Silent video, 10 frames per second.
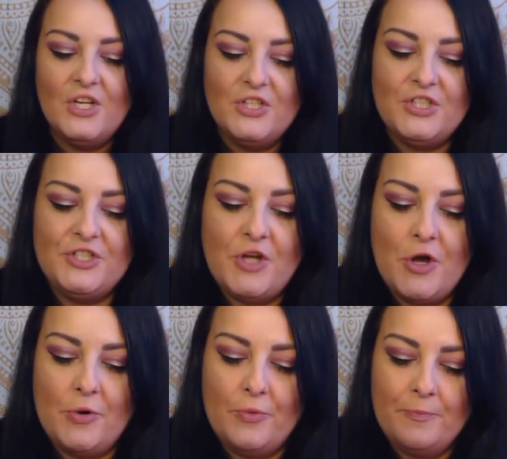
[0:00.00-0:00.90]

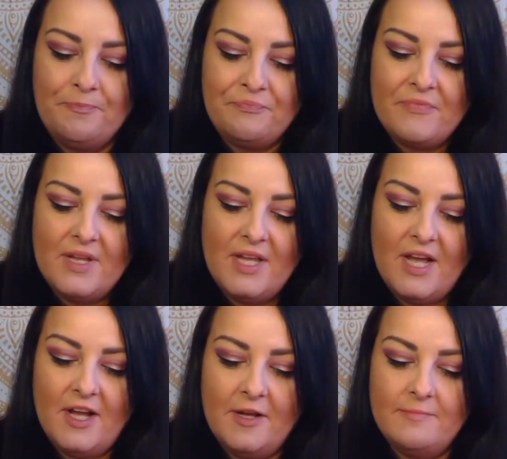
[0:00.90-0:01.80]
So
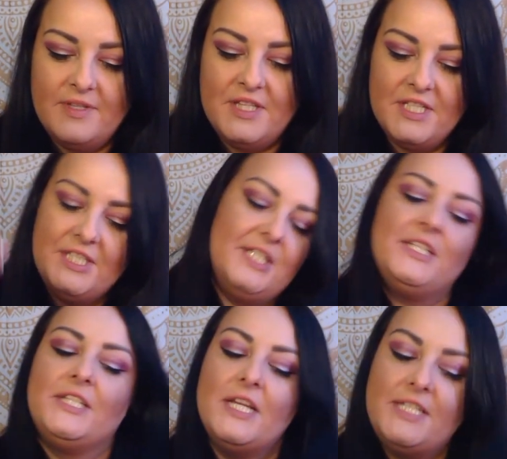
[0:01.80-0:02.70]
um, this
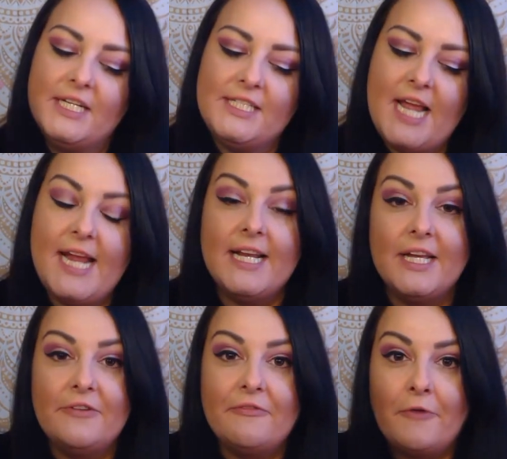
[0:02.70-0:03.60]
is
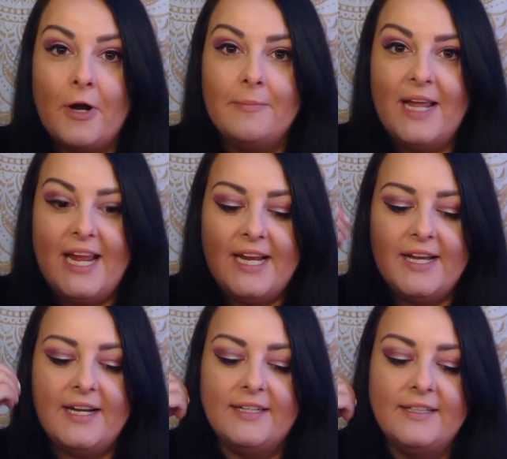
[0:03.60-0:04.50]
dictated from
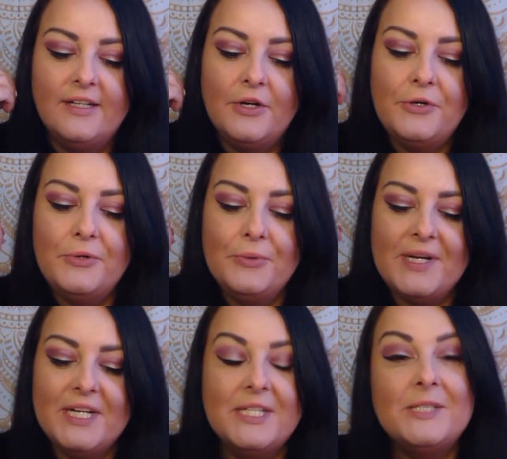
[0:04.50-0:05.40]
Ada, who
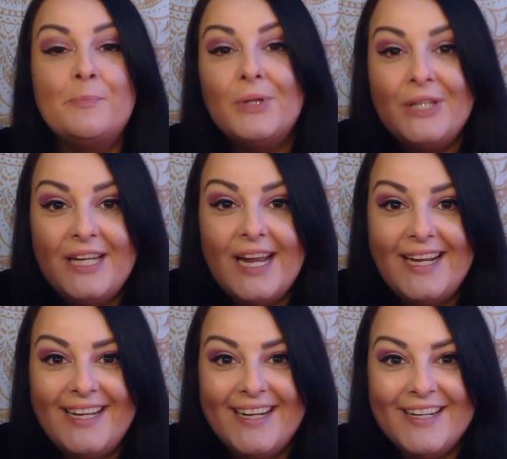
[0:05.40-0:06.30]
is
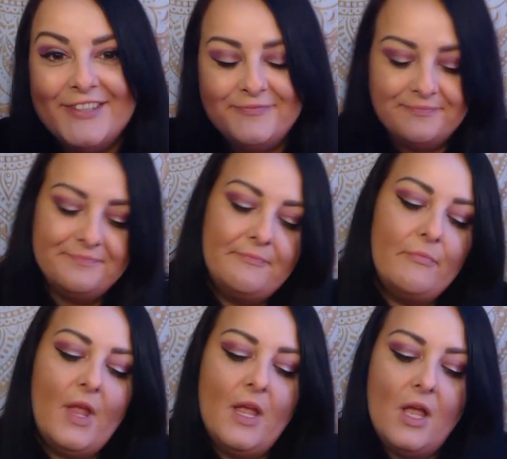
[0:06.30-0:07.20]
Pleiadian.
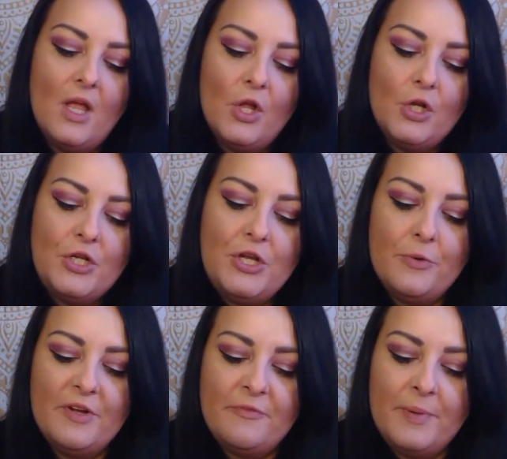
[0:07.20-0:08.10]

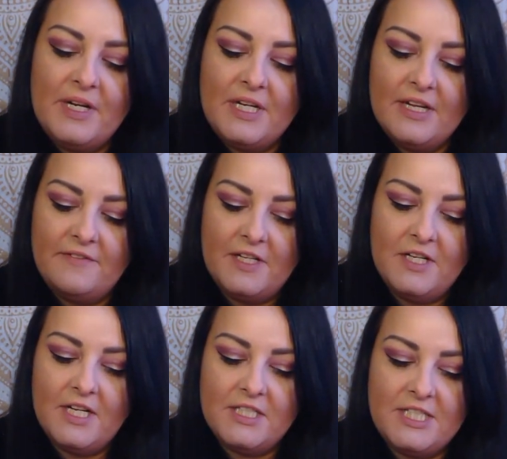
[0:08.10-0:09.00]
You have been given
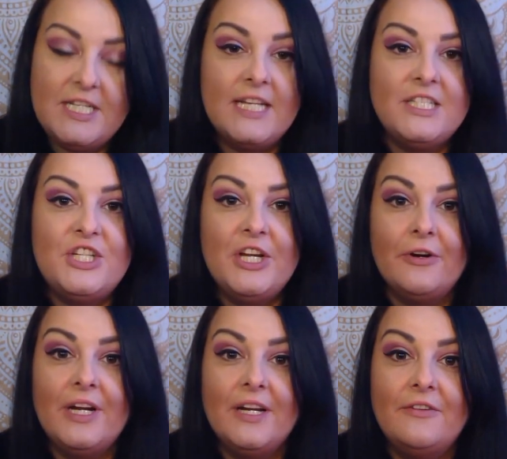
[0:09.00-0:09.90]
a
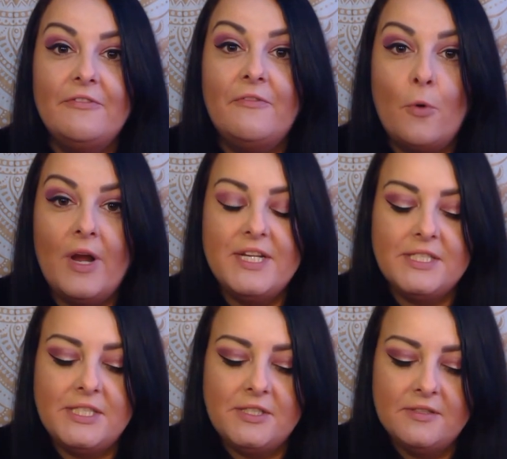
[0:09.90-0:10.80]
Stentorian
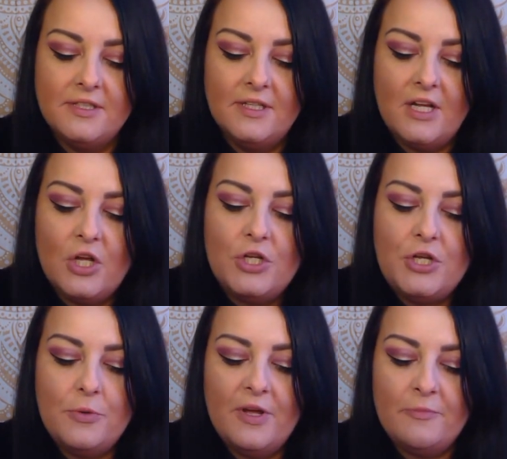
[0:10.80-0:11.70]
voice.
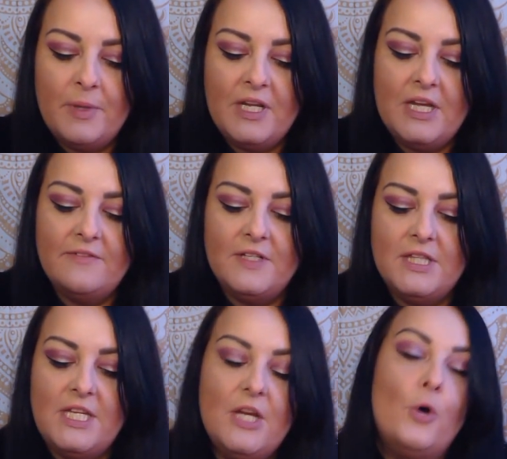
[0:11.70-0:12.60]
You have been given
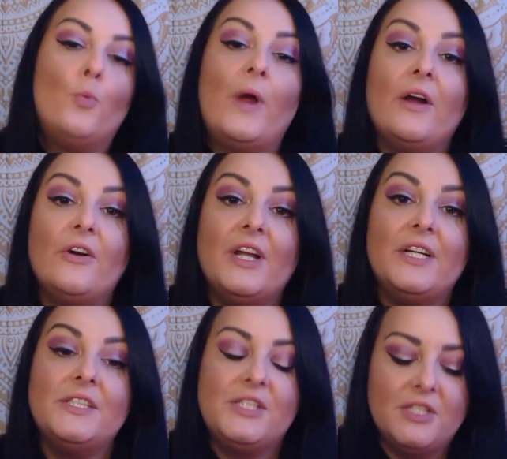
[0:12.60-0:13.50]
the
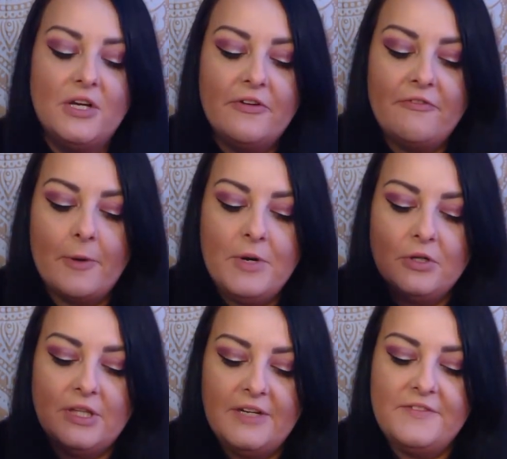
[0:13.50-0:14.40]
awareness from your
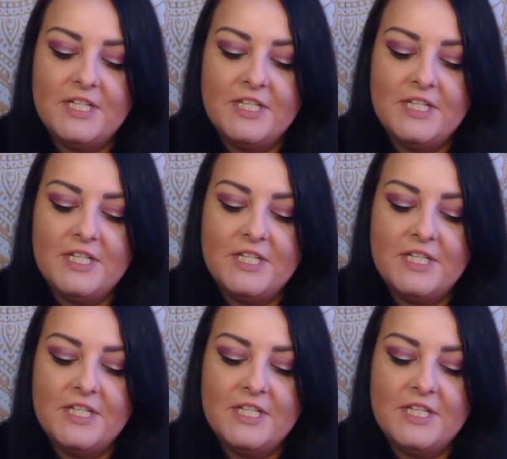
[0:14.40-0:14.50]
lived